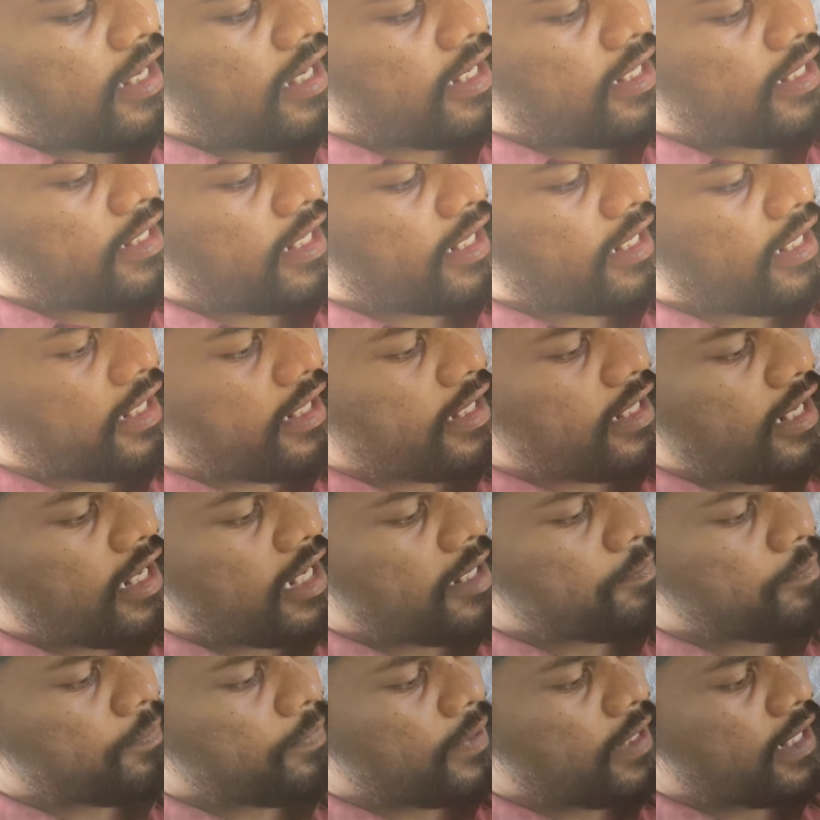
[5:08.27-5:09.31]
and taken
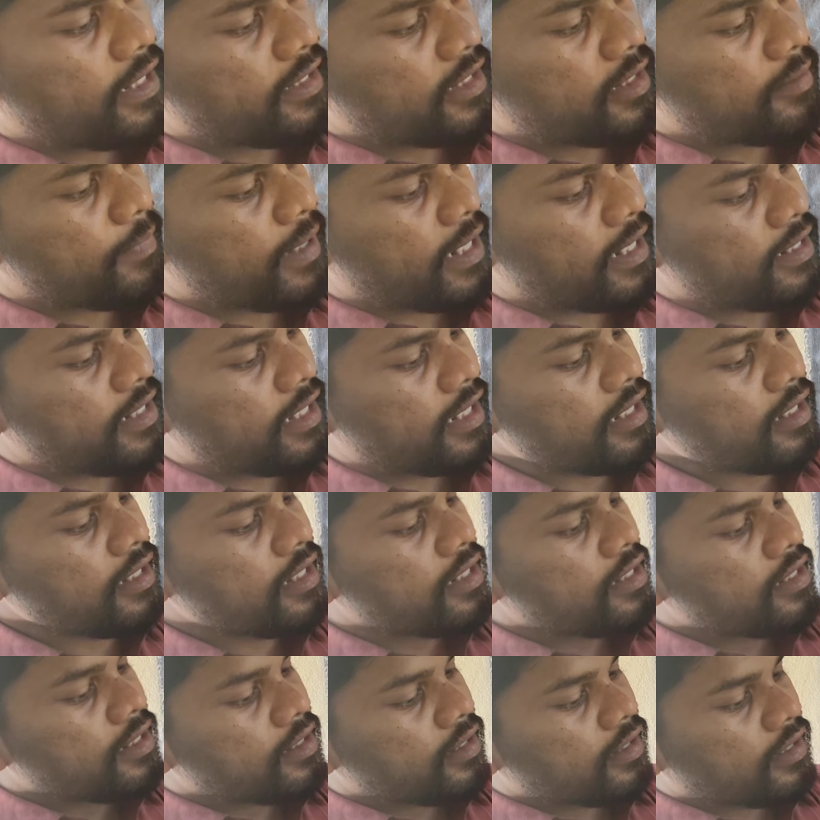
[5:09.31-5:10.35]
up later by
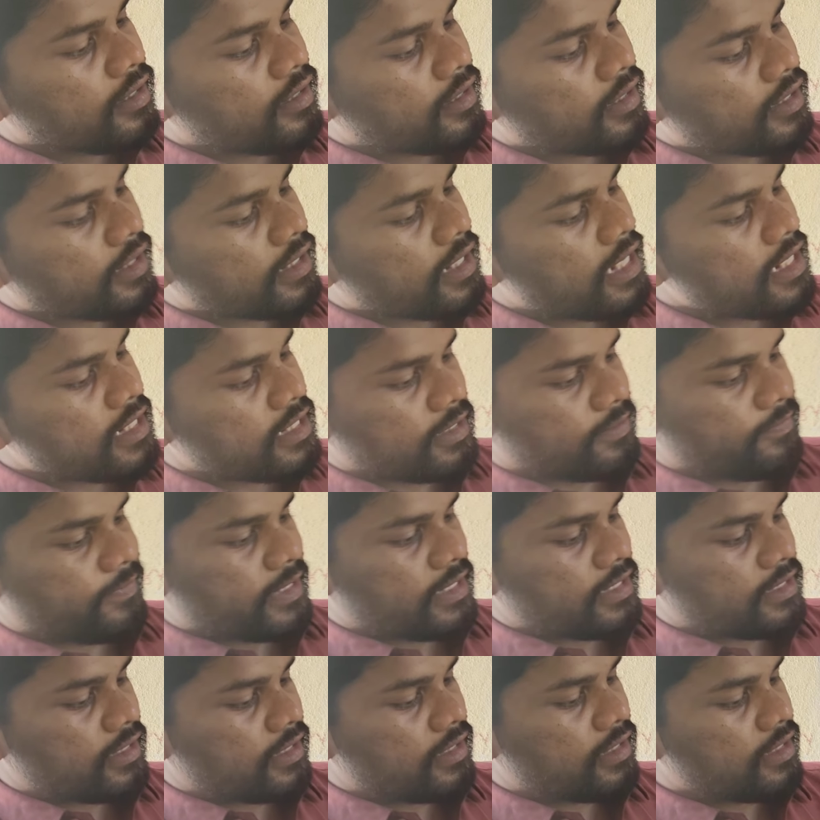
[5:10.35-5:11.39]
the
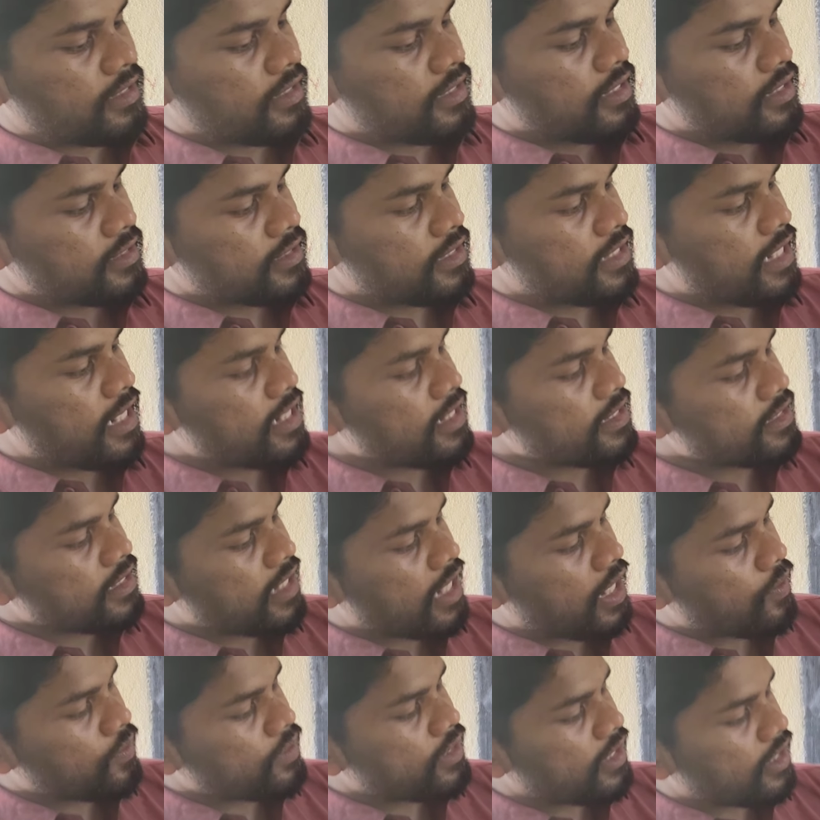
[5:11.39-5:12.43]
cultivator. So that is
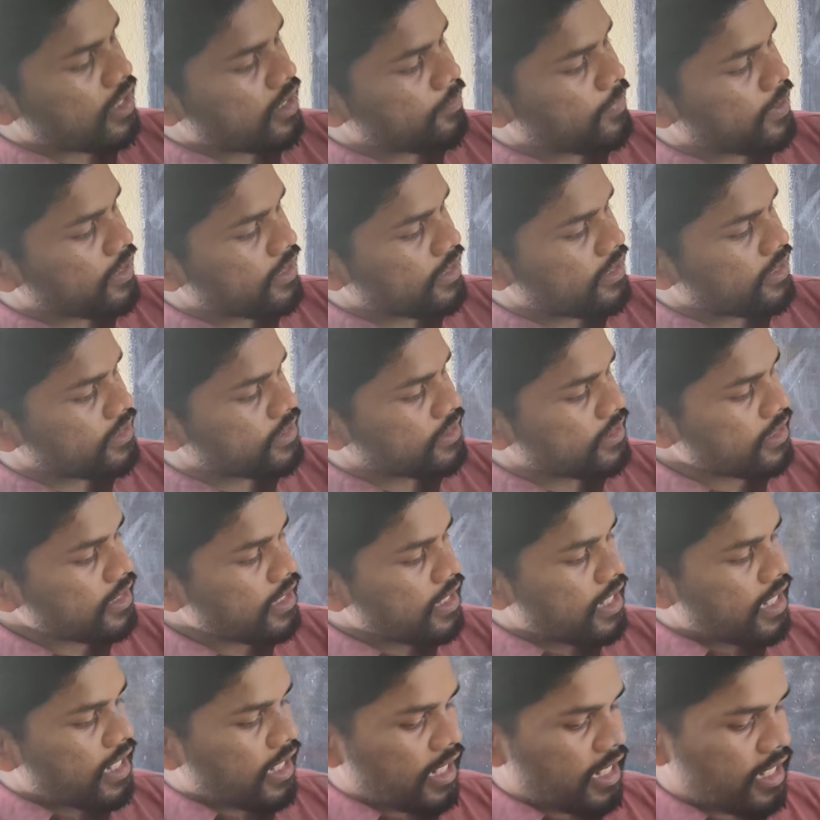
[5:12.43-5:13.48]
how the rubber is
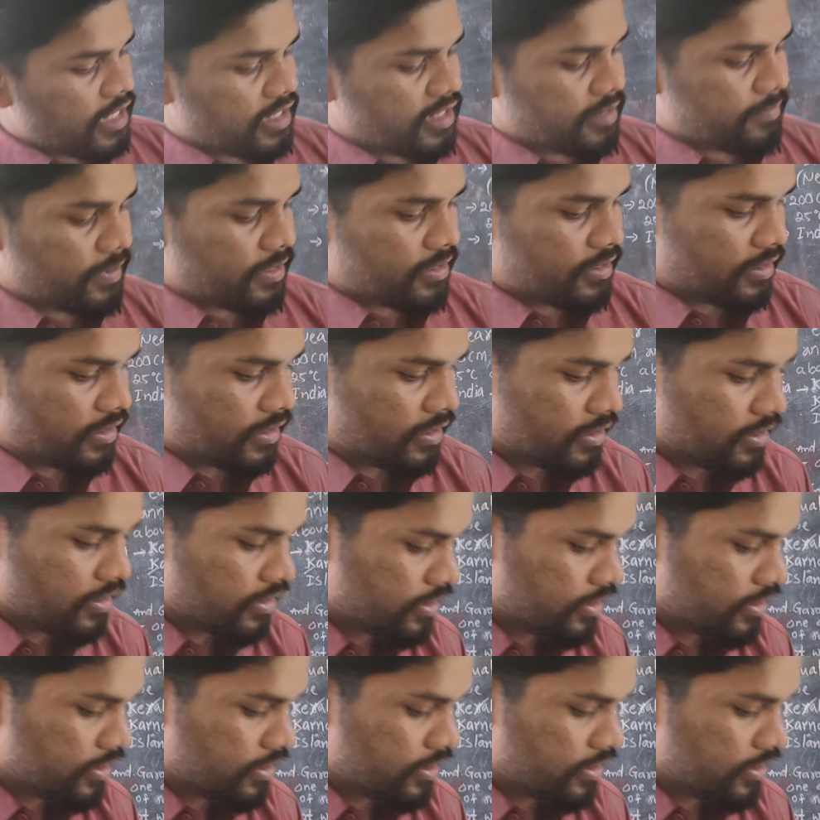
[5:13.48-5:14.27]
cultivated.